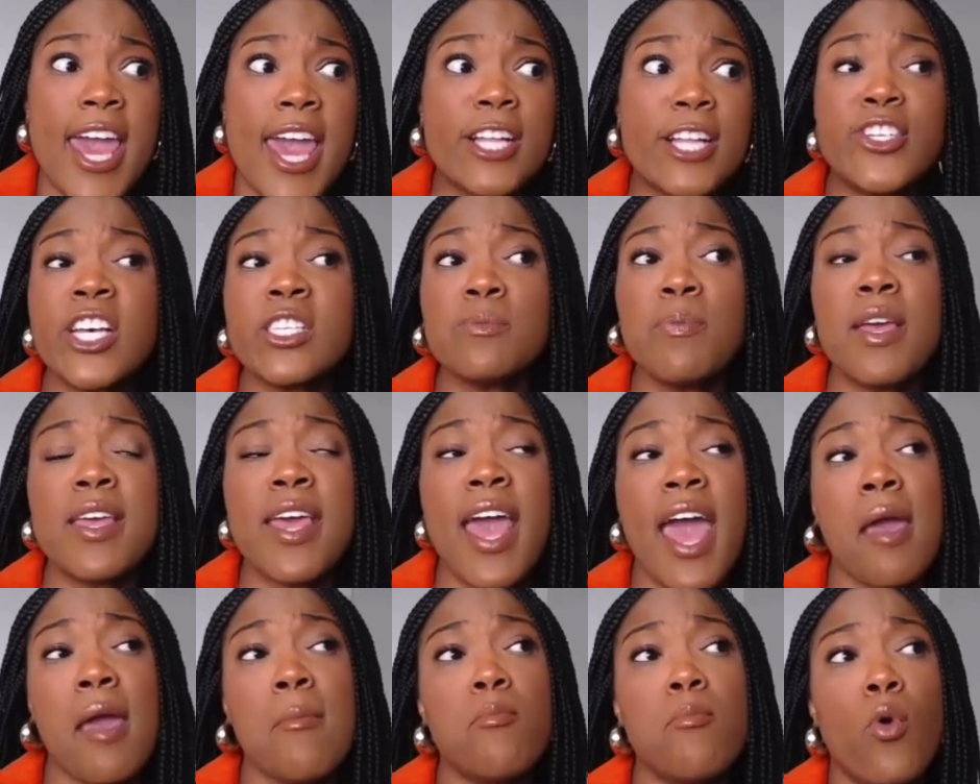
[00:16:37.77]
It just
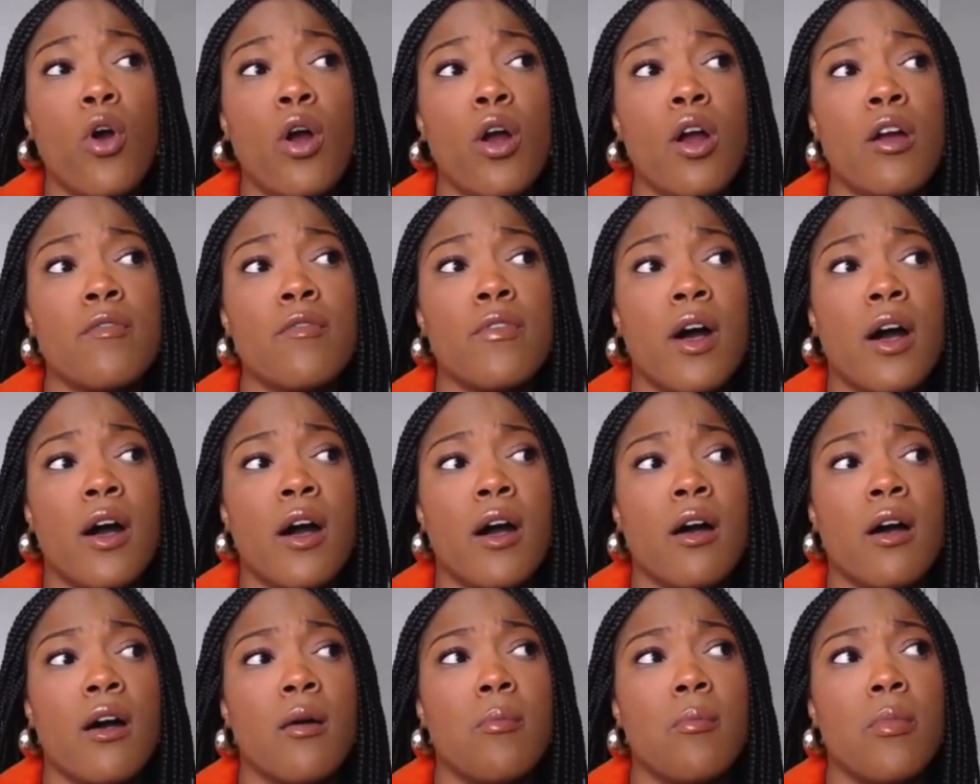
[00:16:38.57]
became more
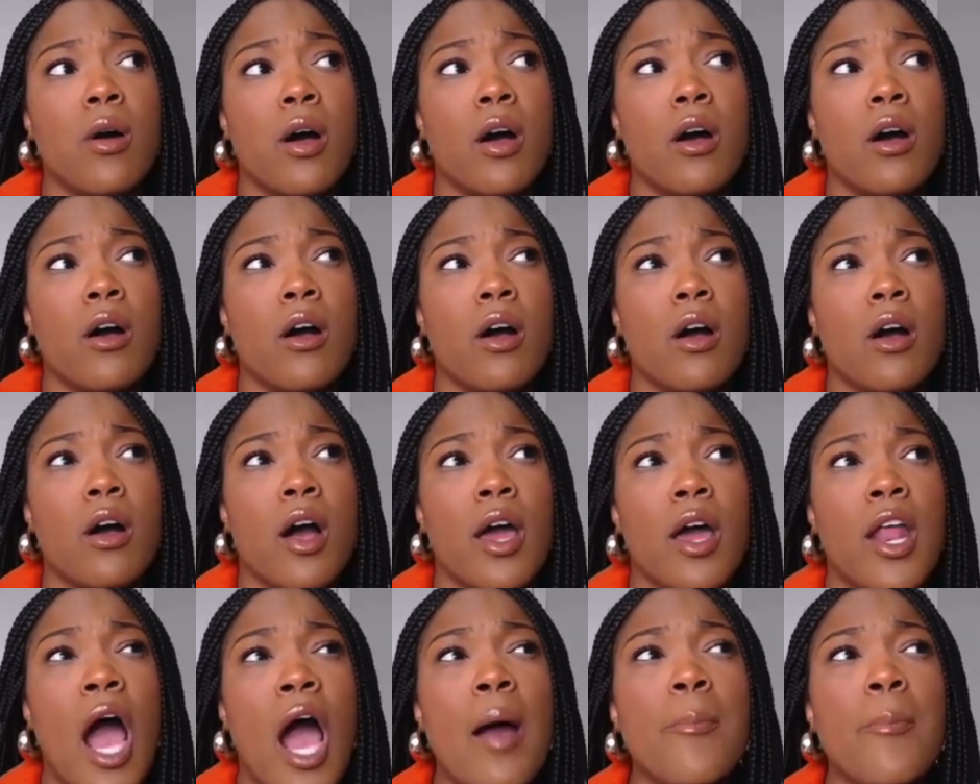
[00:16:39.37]
of
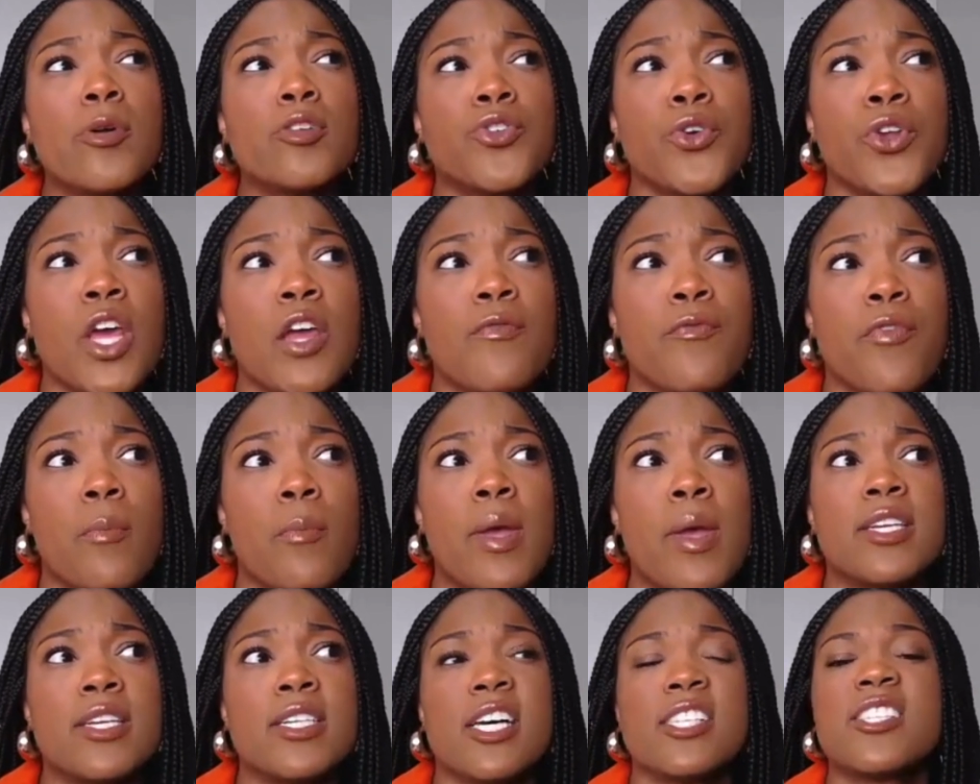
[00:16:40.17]
an opportunity
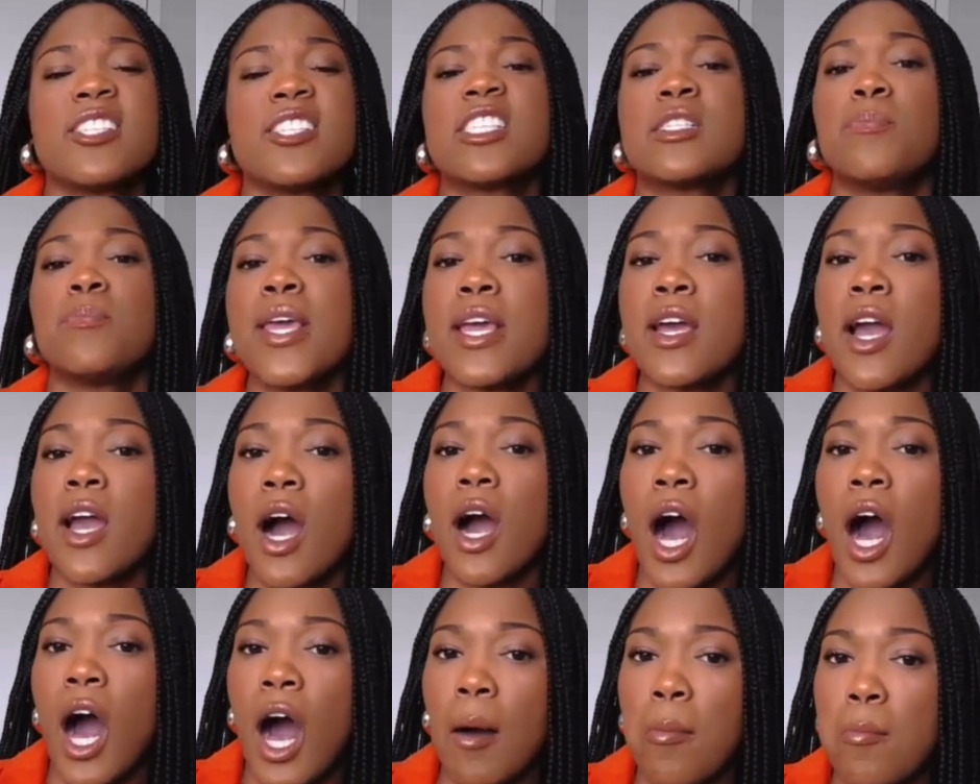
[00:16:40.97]
for me to
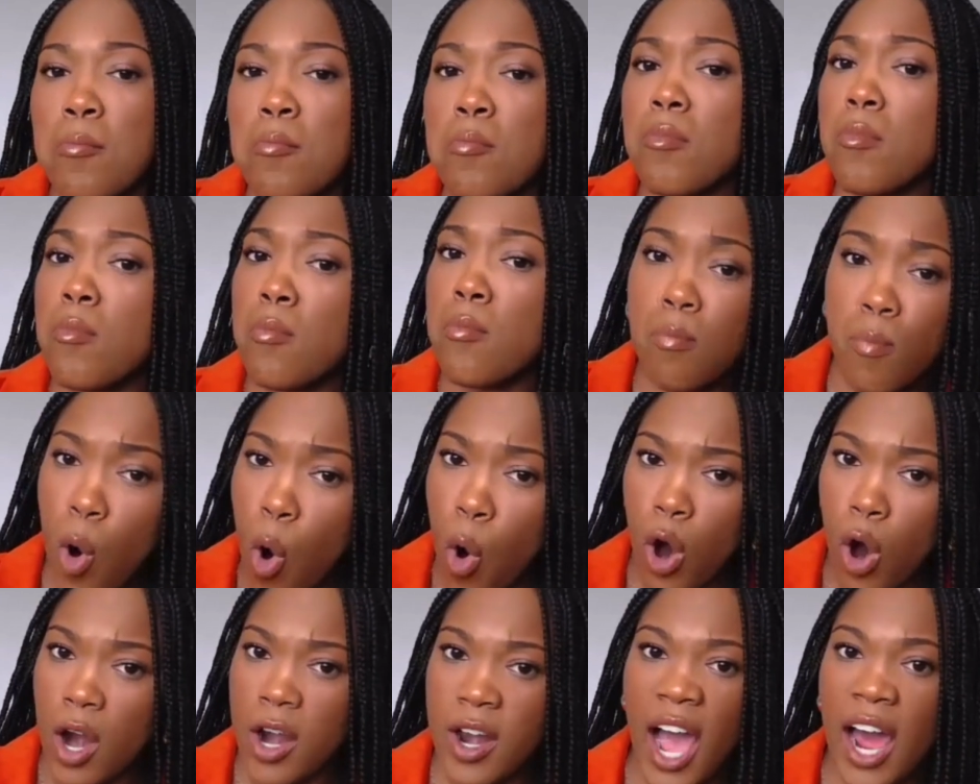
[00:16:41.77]
speak up
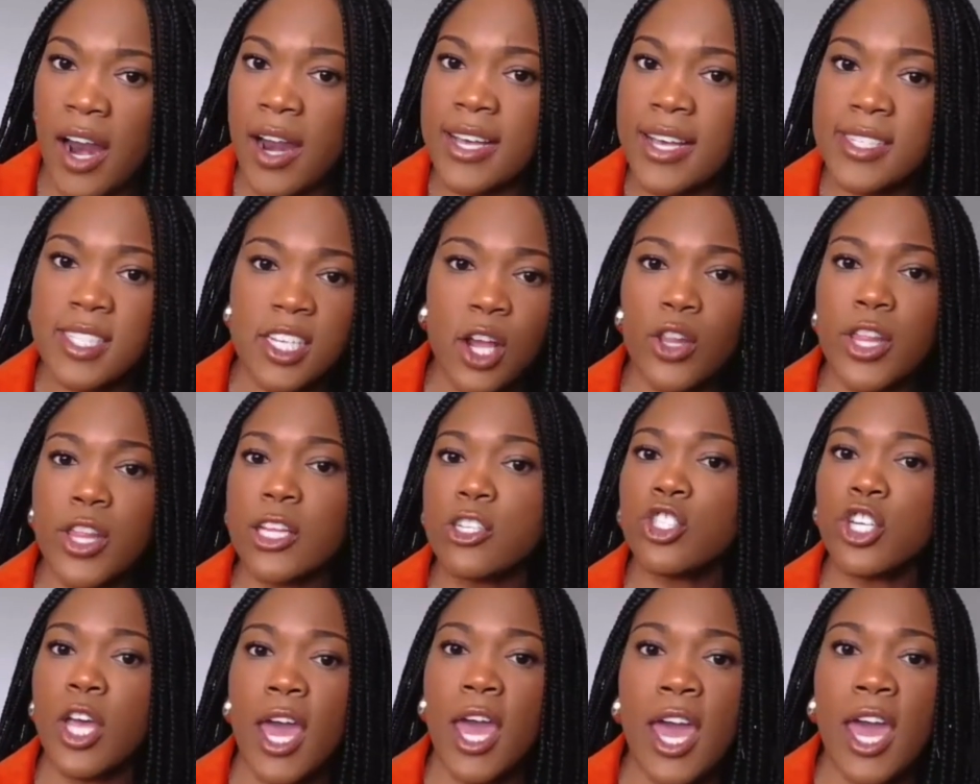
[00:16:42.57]
more, not
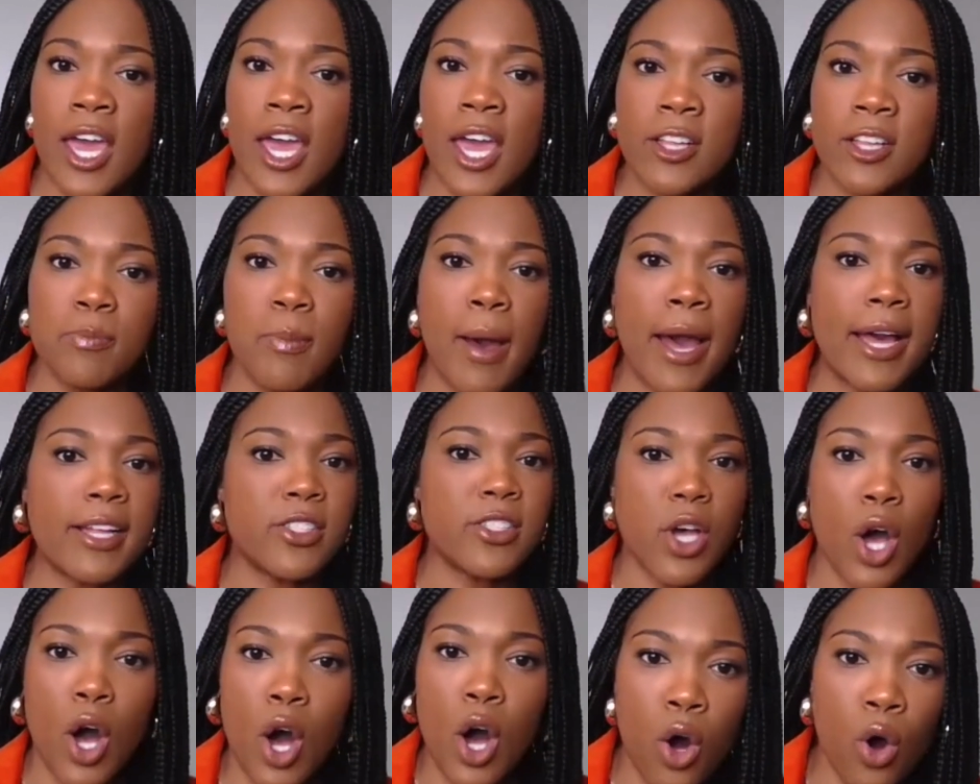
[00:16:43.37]
necessarily change
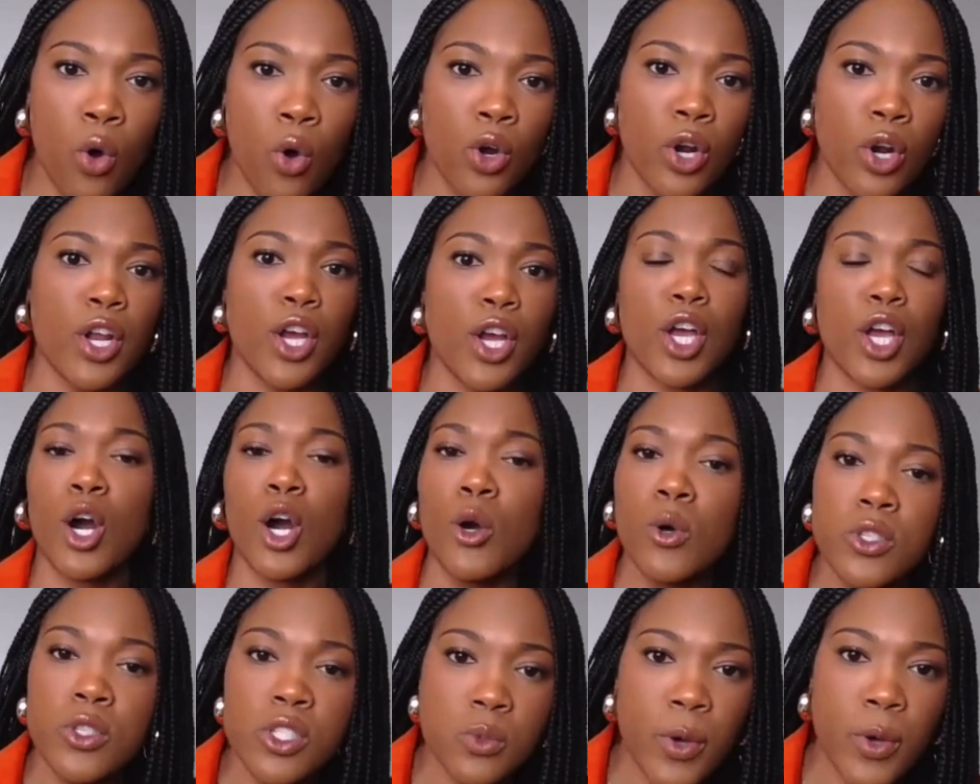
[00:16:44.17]
my tone or to
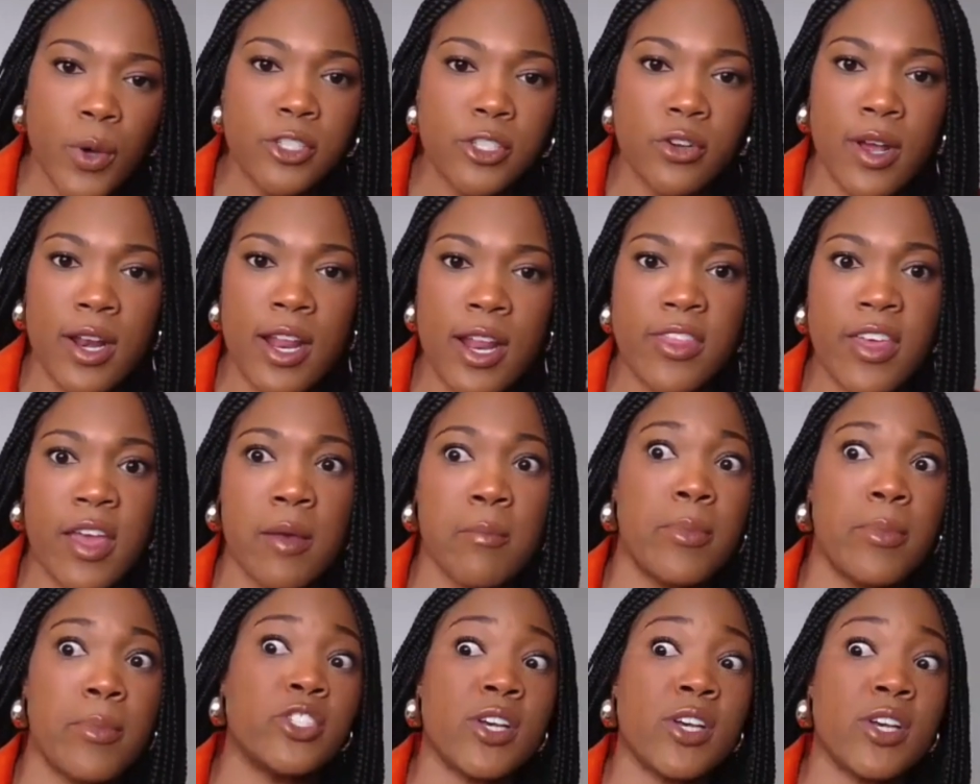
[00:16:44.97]
code switch or
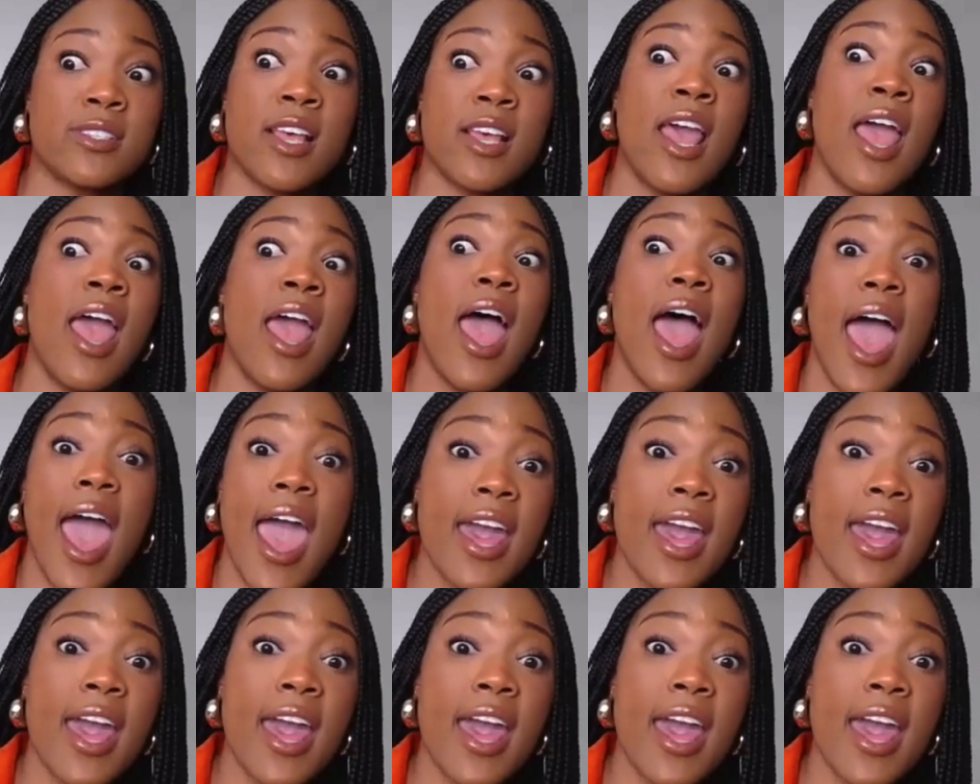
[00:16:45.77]
anything, but just,